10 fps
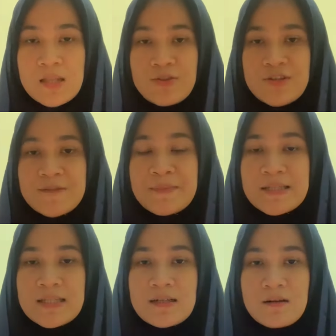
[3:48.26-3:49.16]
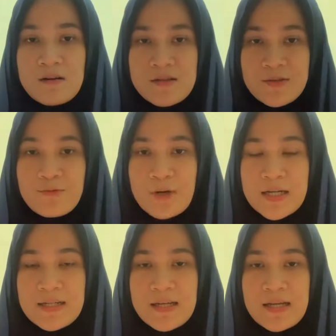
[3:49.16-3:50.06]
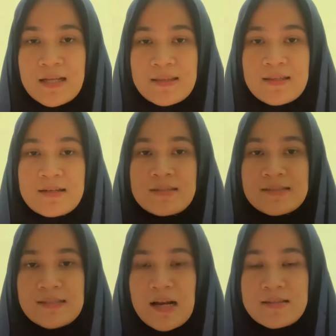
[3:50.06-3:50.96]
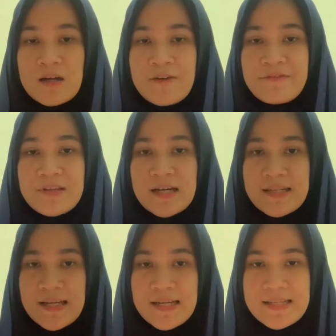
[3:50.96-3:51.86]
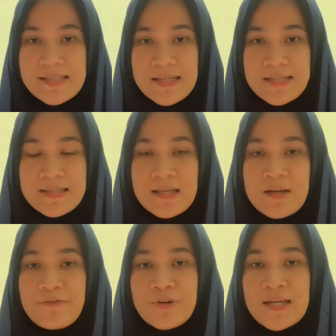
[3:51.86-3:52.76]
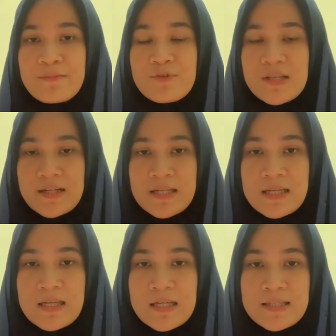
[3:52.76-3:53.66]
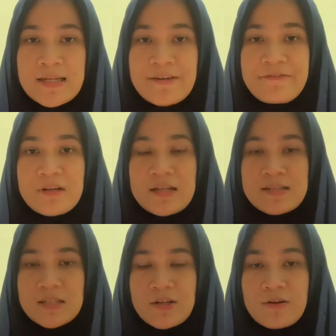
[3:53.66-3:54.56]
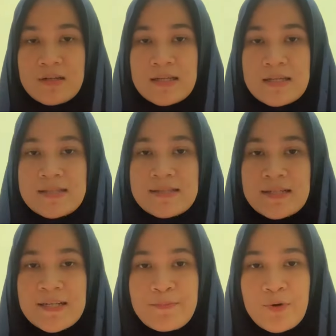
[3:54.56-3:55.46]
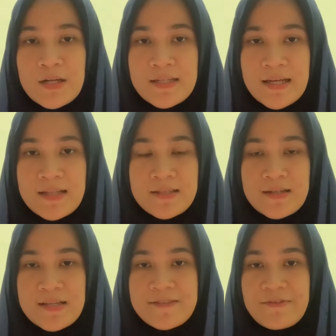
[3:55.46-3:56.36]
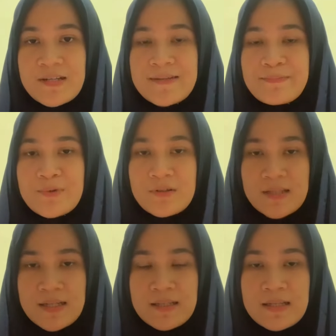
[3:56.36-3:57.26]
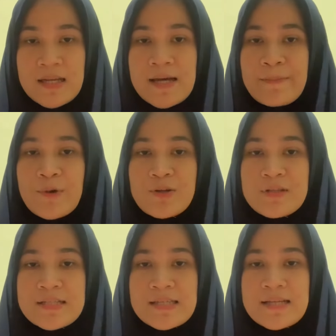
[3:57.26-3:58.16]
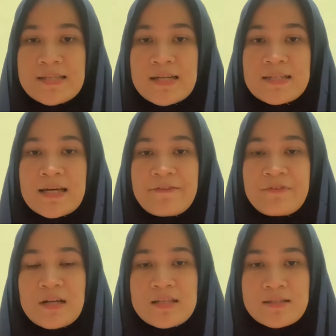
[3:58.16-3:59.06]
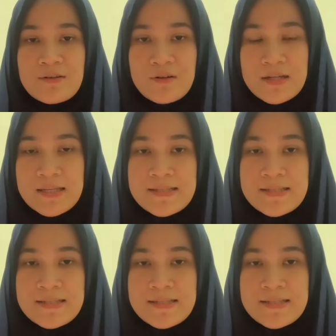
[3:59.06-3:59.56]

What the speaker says: To speaking course 1, the results of the analysis. Vocabulary. The average score is 3.93 is very important. Pronunciation, the average score is